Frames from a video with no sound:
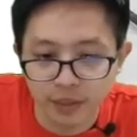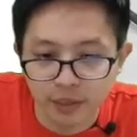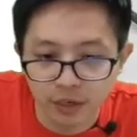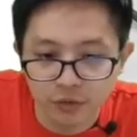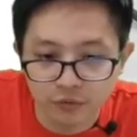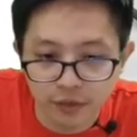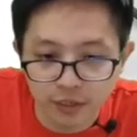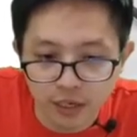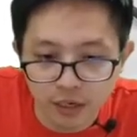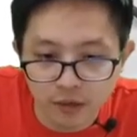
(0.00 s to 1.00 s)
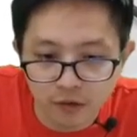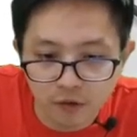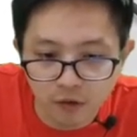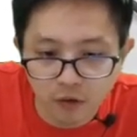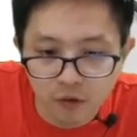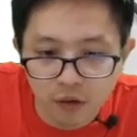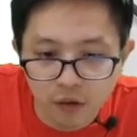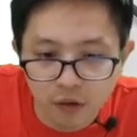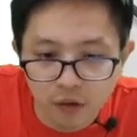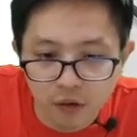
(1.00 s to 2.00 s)
how to find the r
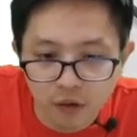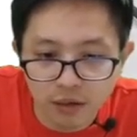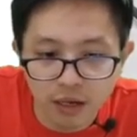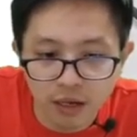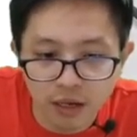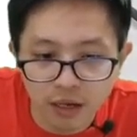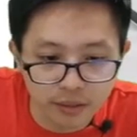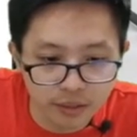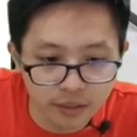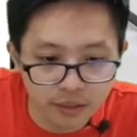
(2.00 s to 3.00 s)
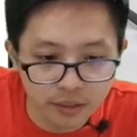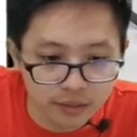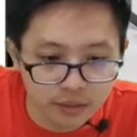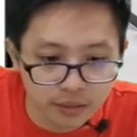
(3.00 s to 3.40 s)
just now r is